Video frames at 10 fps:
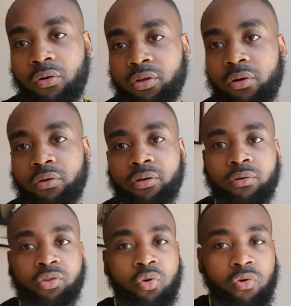yo,
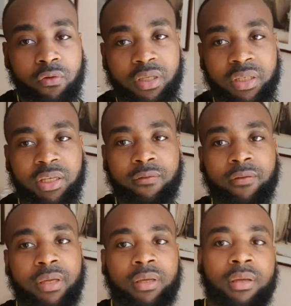yo, Talk Reds
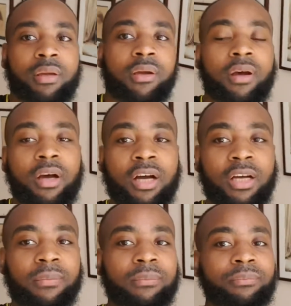TV.
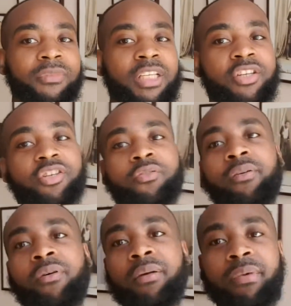Um, just a
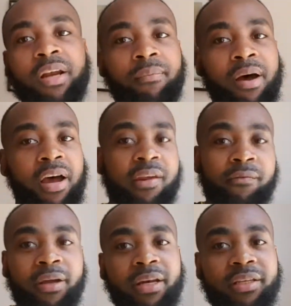quick one, man. I'm out in
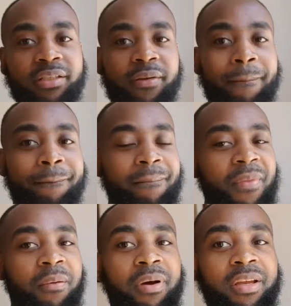Venice,
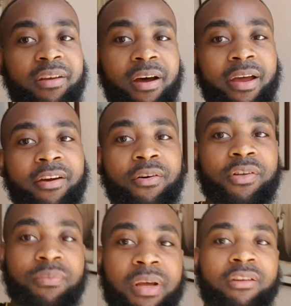but you know how it
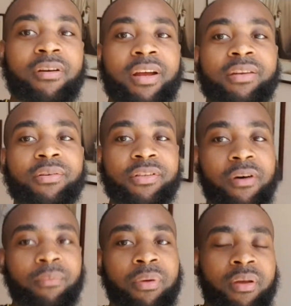goes, man. The grind don't
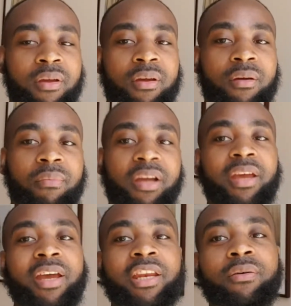stop. But yeah,
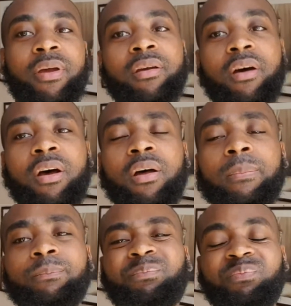anyway, um,